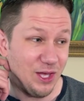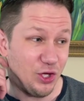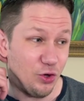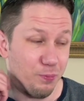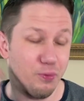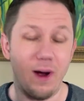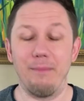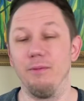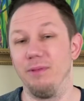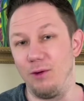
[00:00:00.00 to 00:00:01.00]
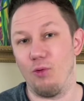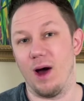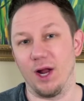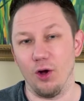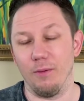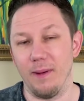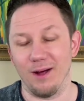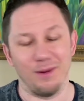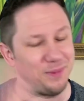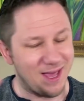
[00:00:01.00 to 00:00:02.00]
you probably want to go
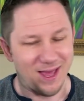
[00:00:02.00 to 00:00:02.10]
back.